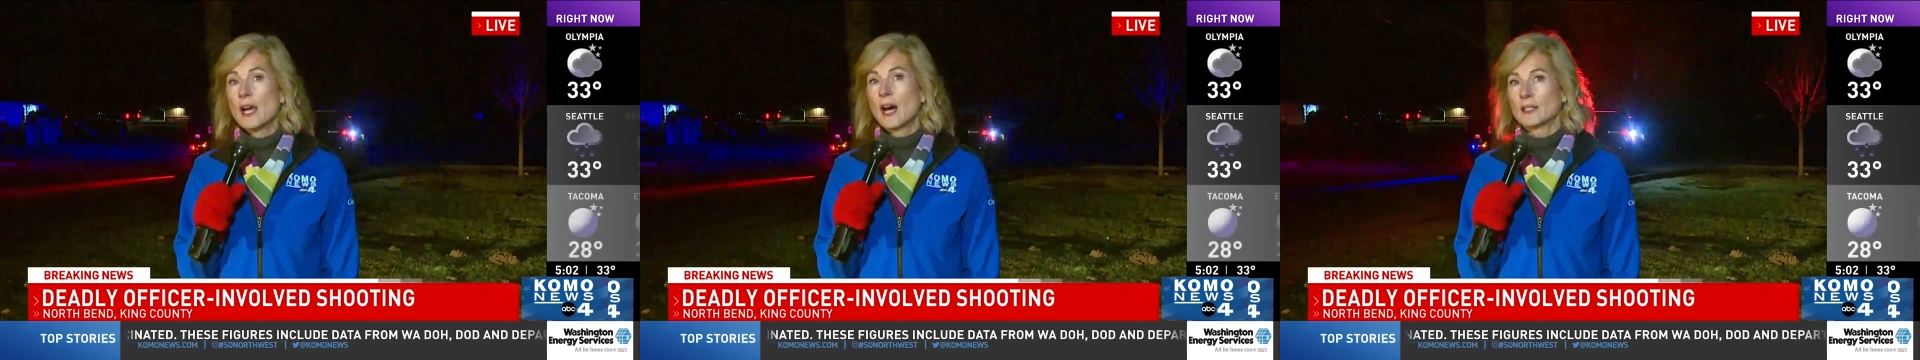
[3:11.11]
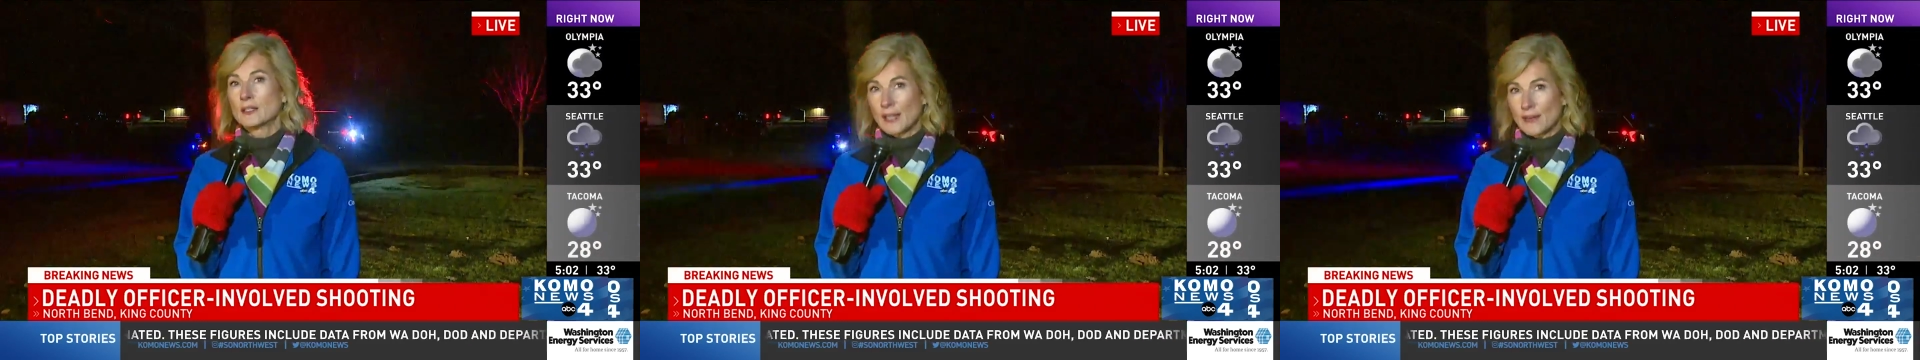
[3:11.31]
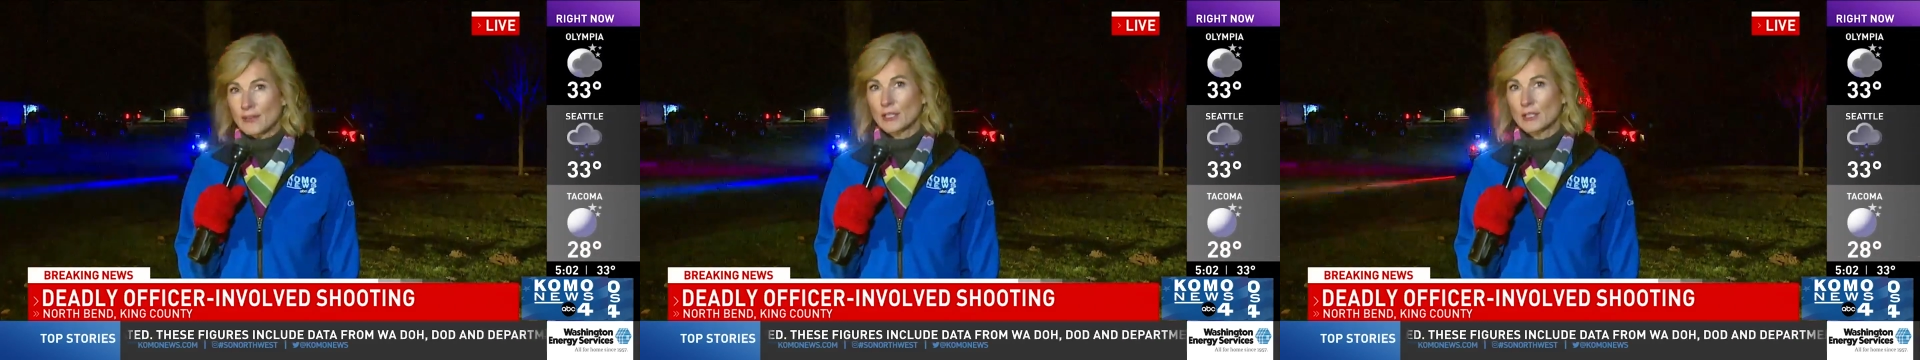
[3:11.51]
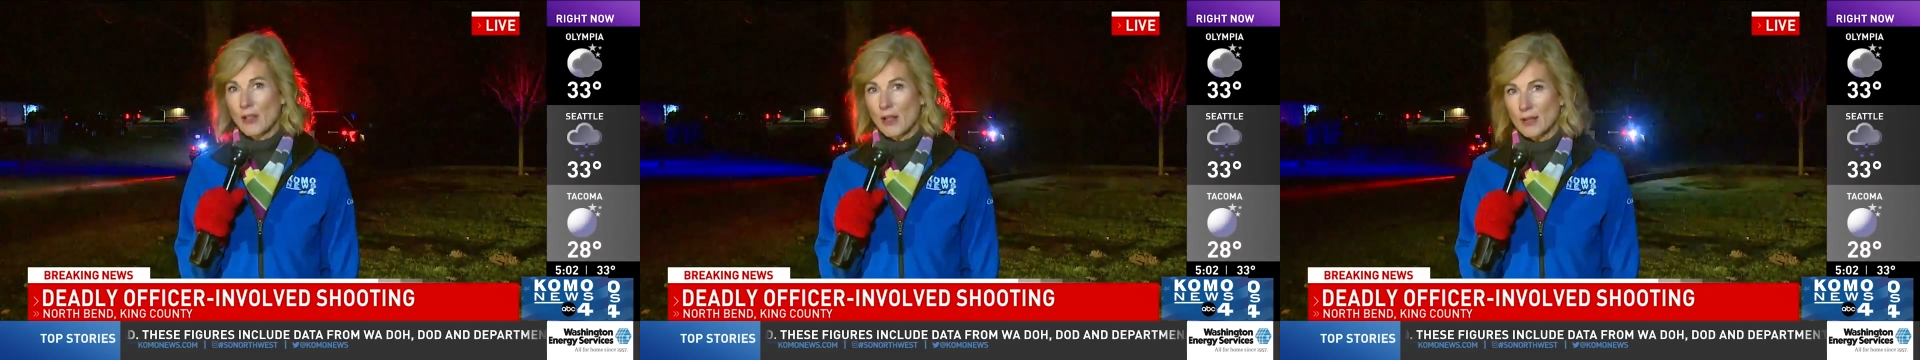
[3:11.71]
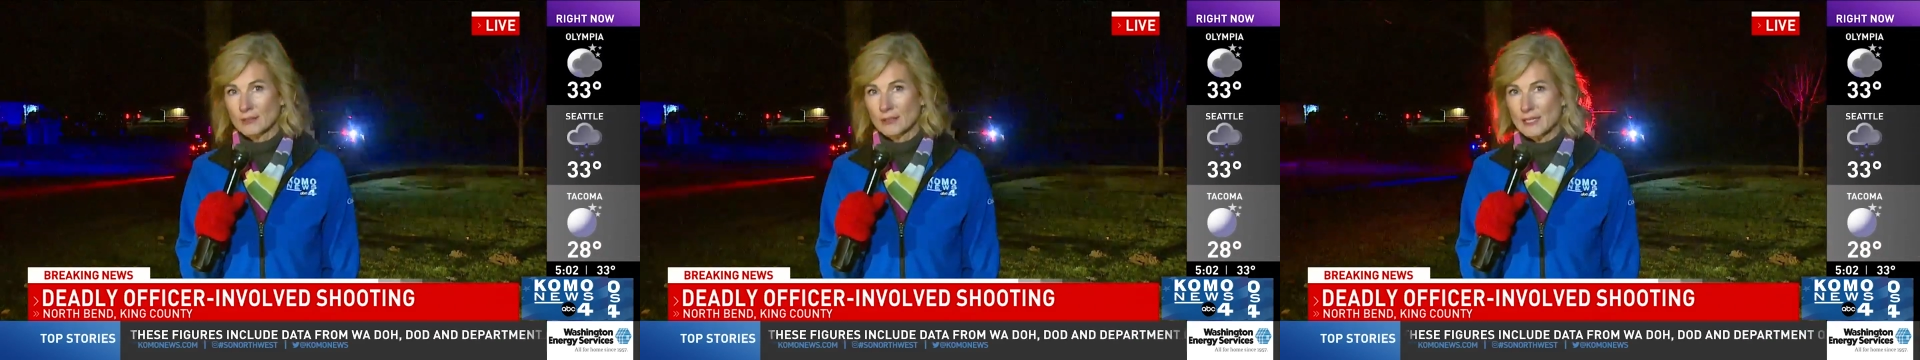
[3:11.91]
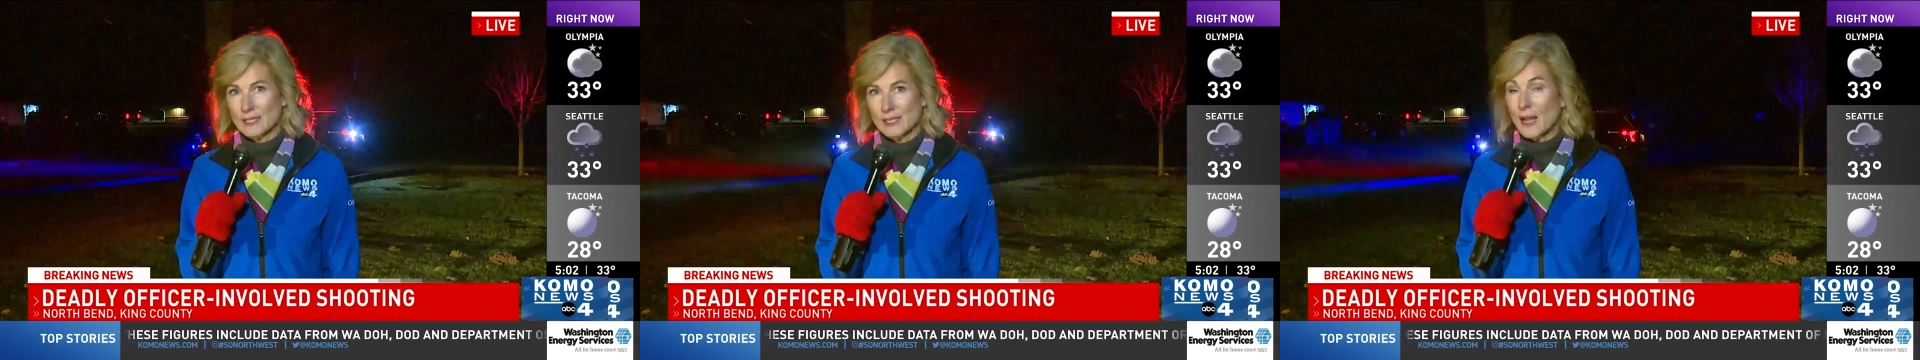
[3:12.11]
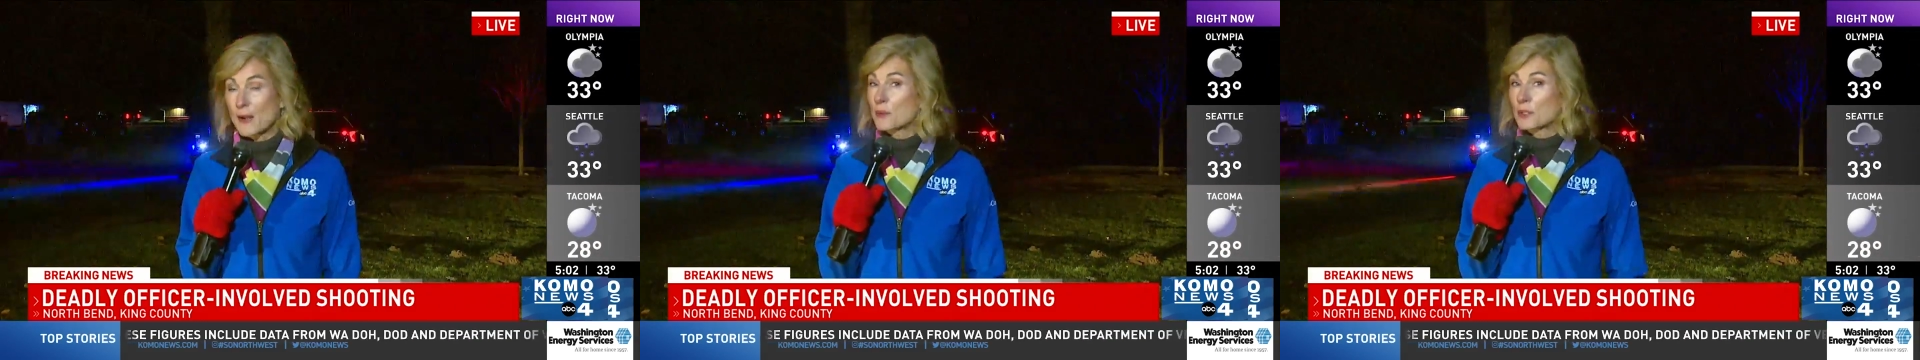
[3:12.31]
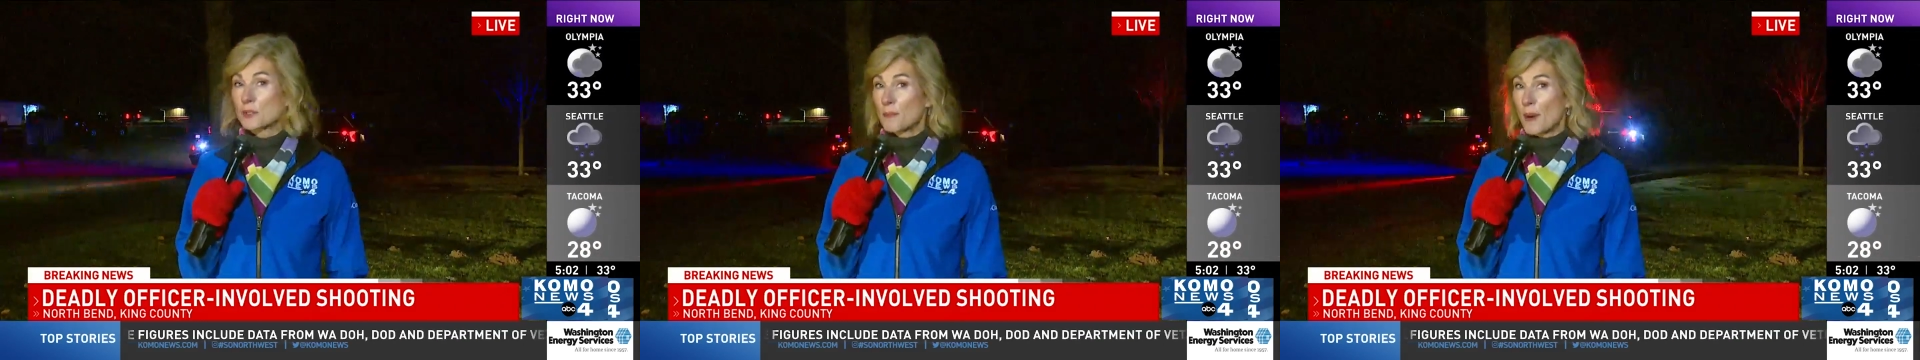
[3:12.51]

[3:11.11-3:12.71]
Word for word: 11 o'clock last night, which